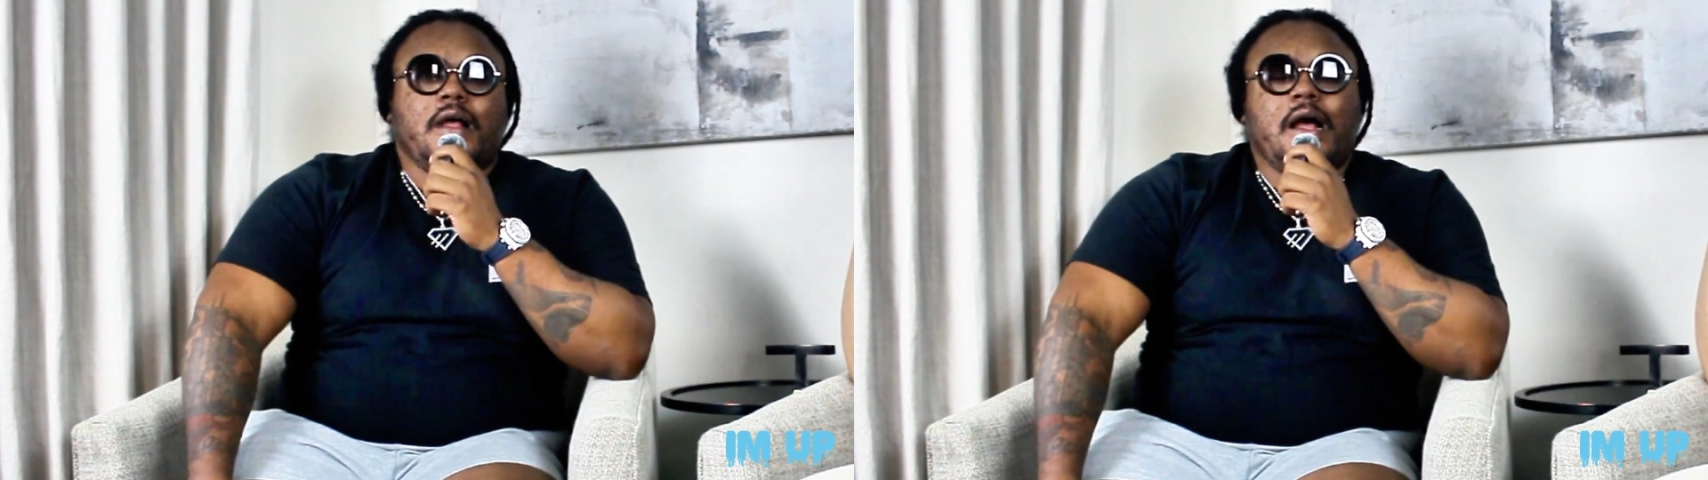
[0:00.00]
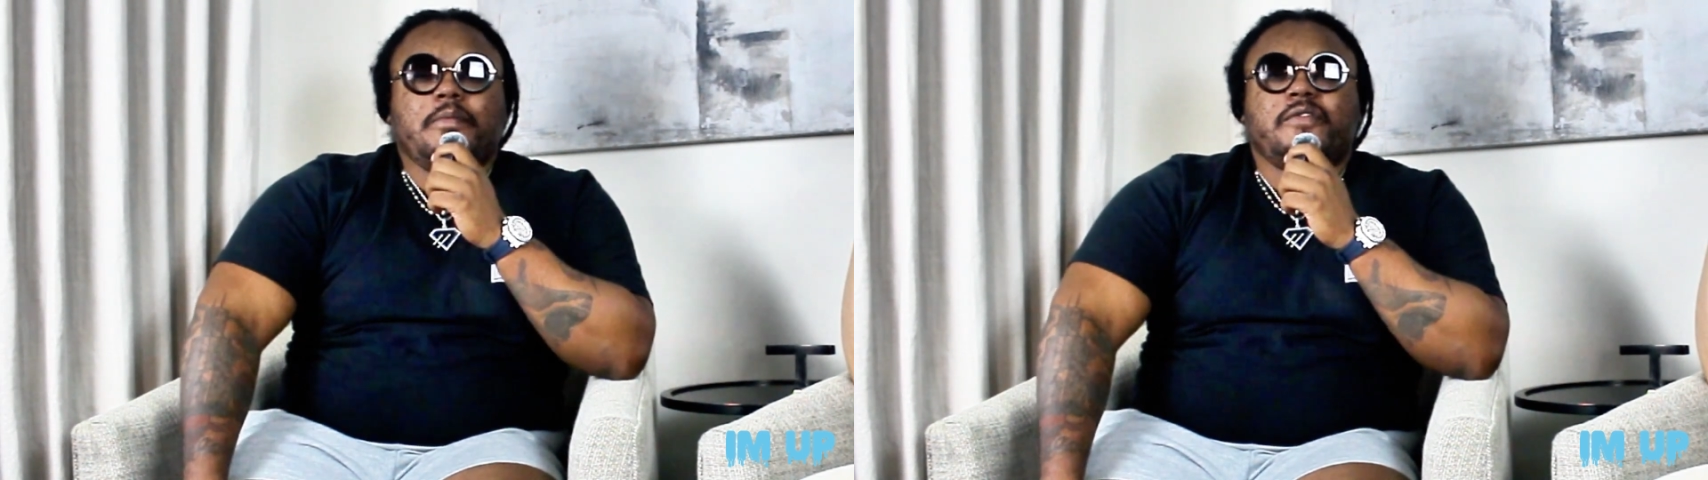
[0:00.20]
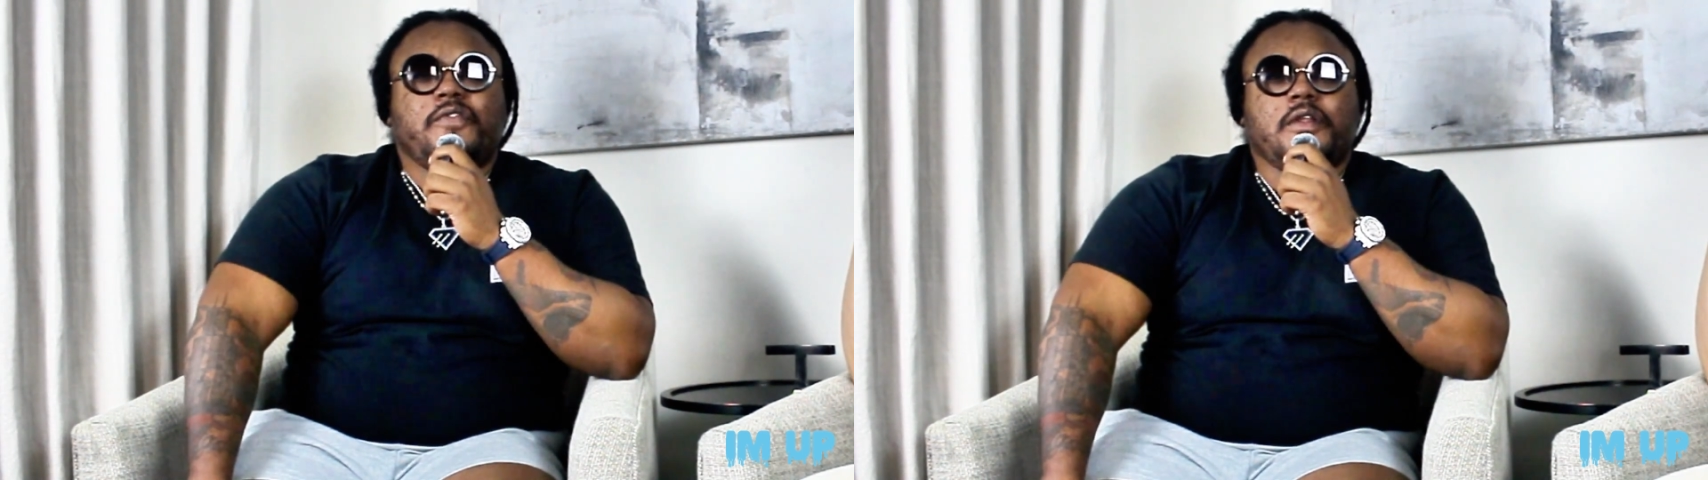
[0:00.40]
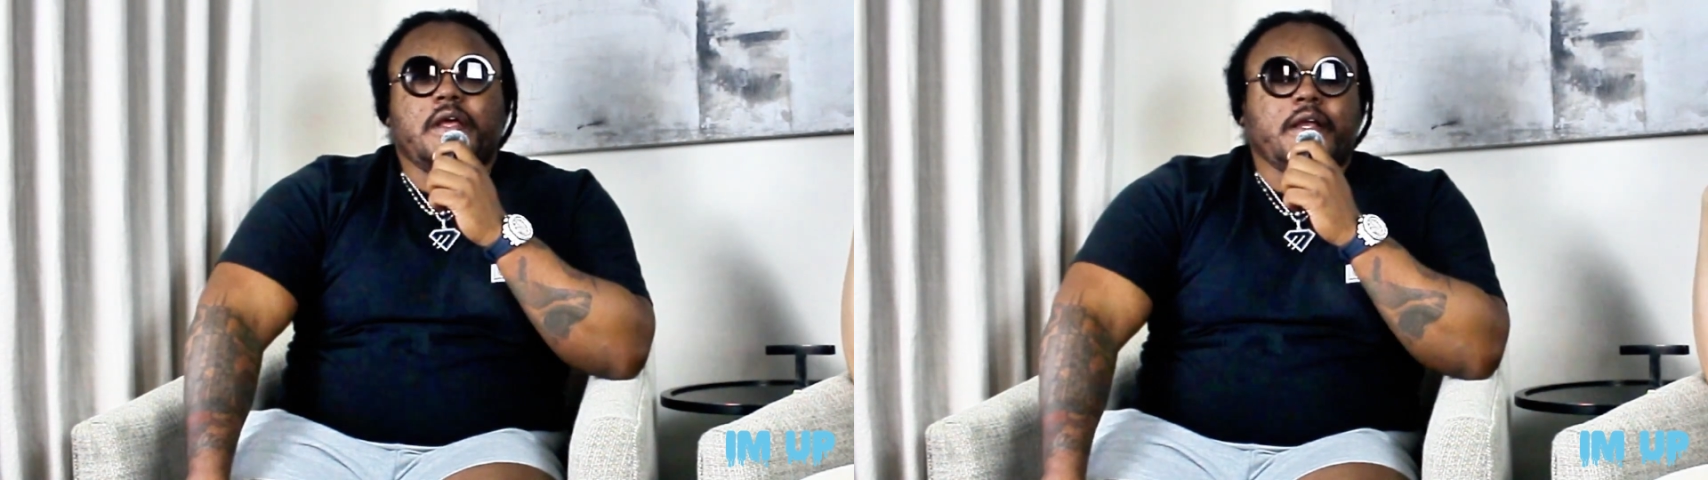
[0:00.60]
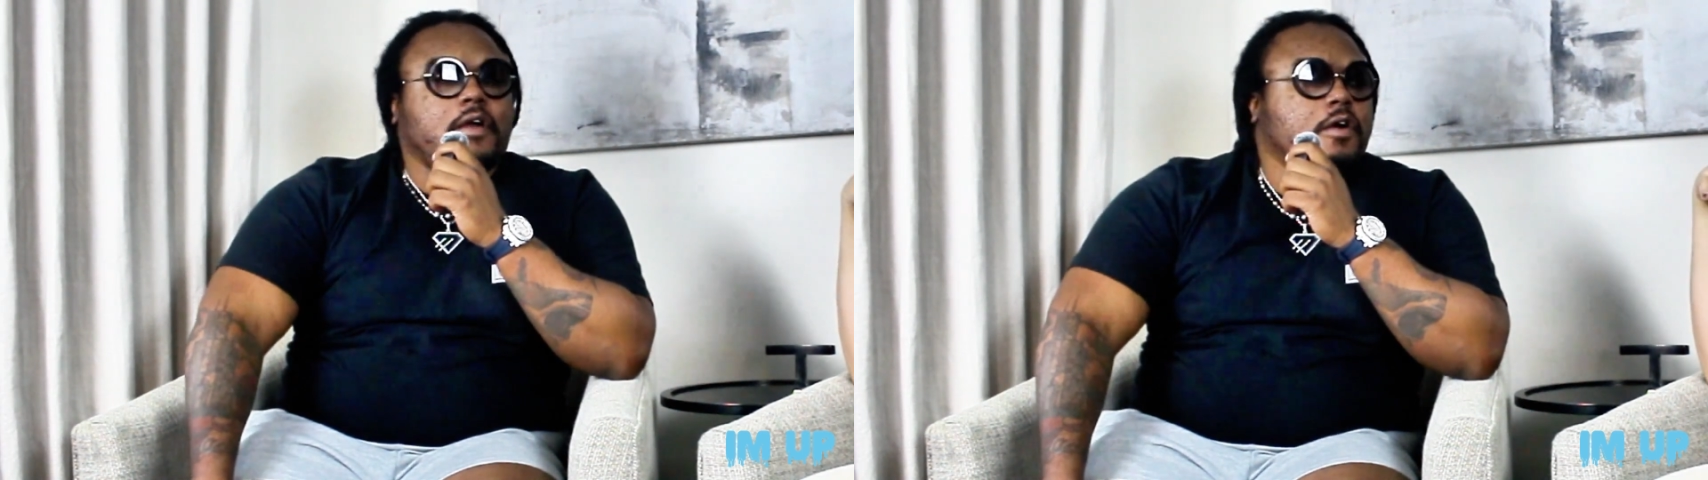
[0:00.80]
I be feeling
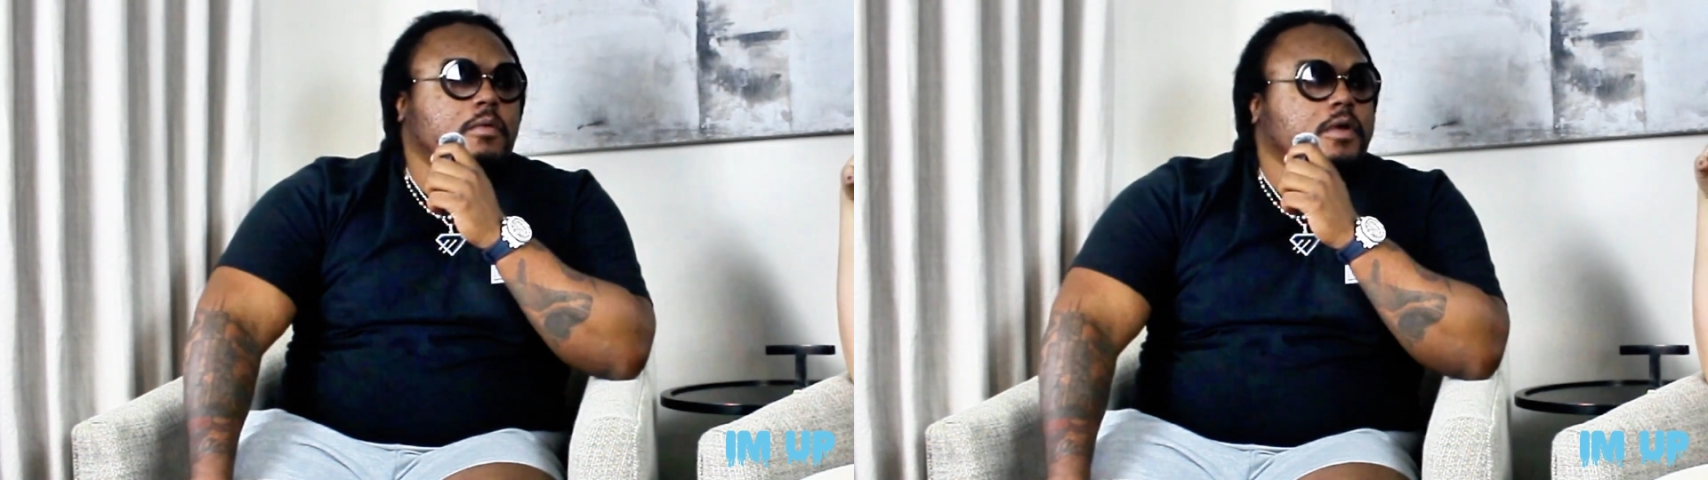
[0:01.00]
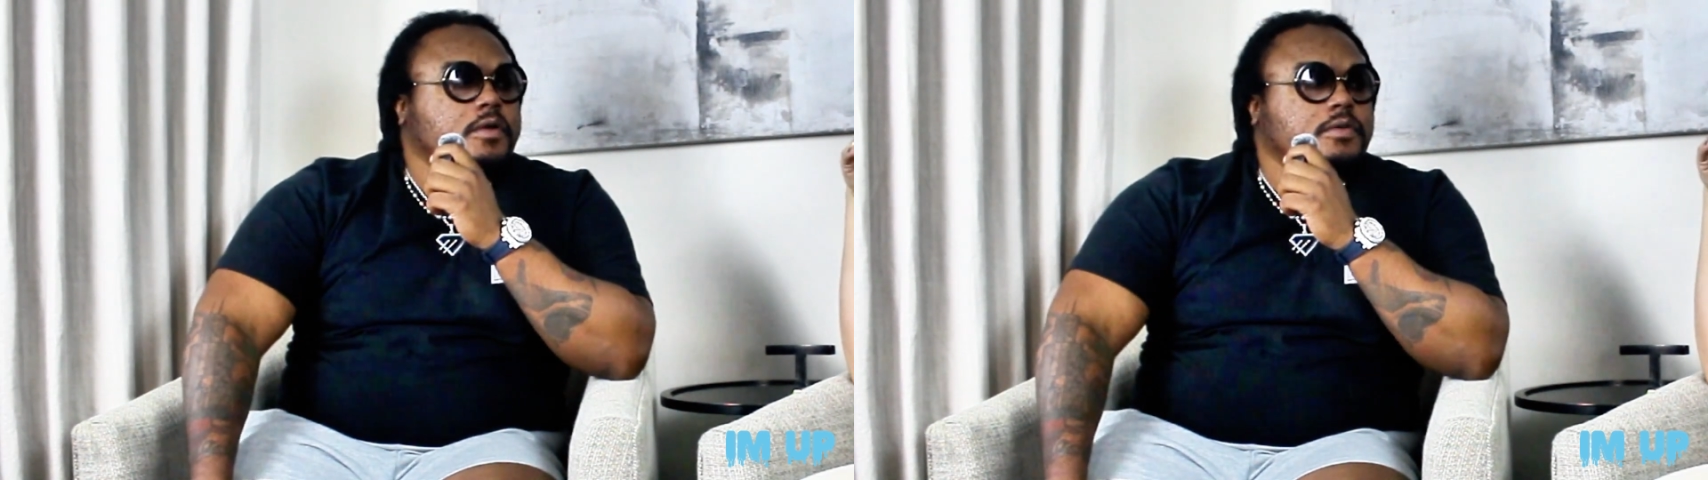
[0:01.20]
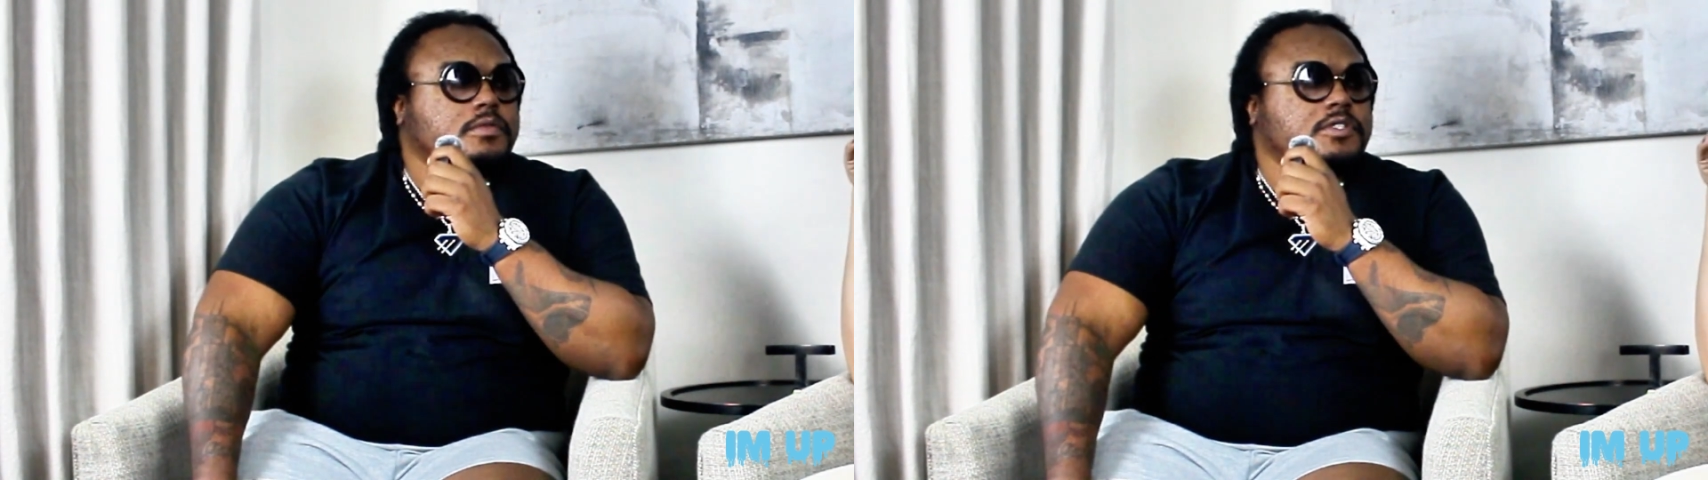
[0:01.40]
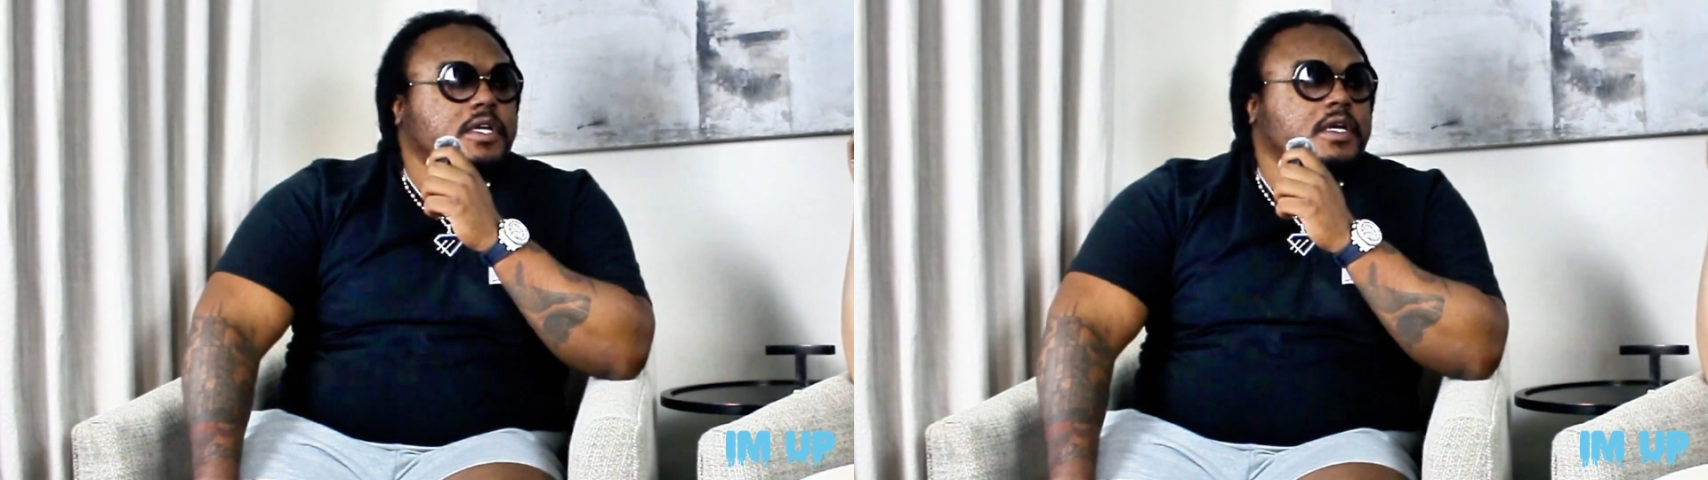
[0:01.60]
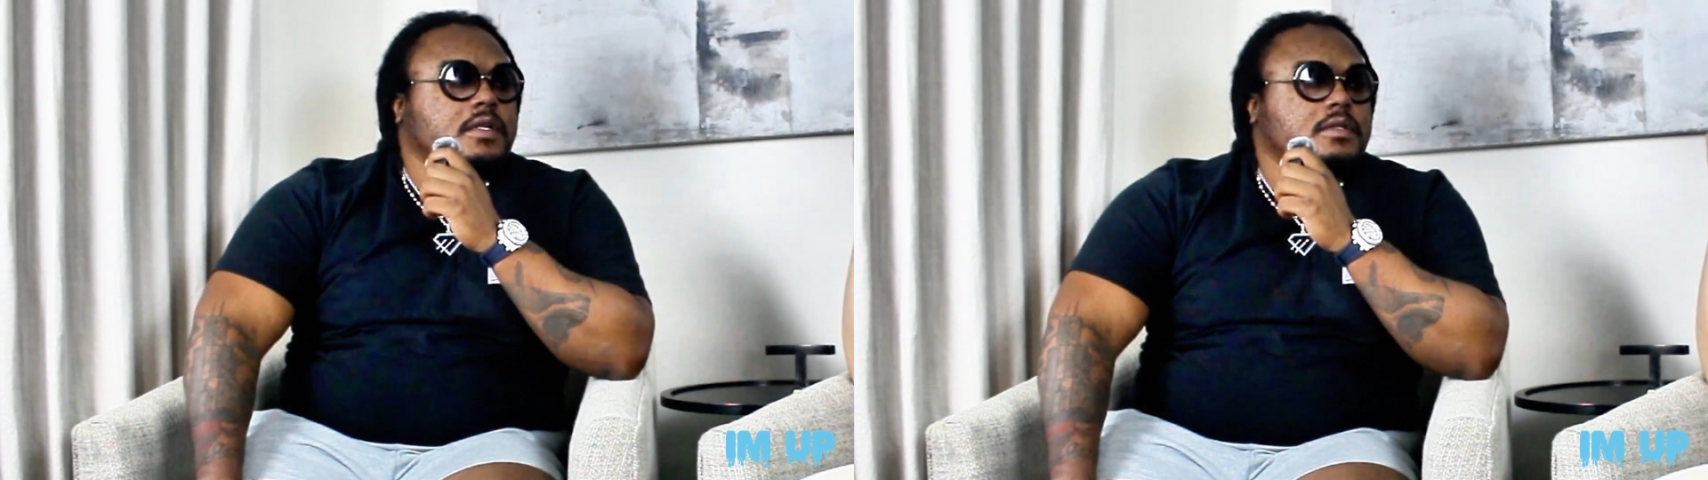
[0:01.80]
like I don't want to do shit.